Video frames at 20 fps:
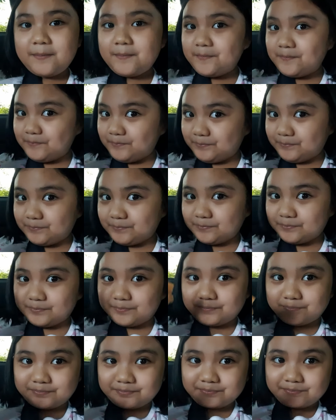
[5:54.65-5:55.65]

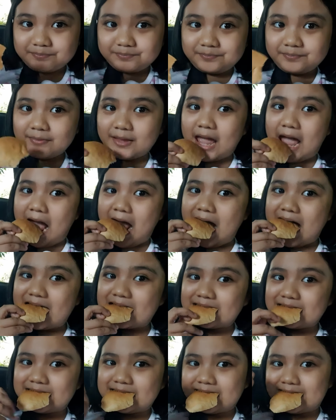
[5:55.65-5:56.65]

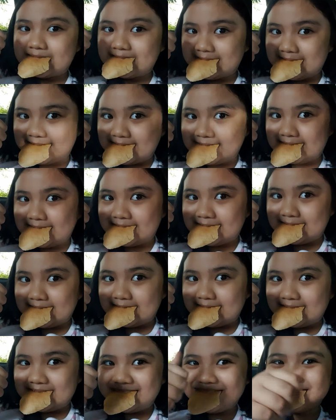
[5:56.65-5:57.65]
Nothing is said.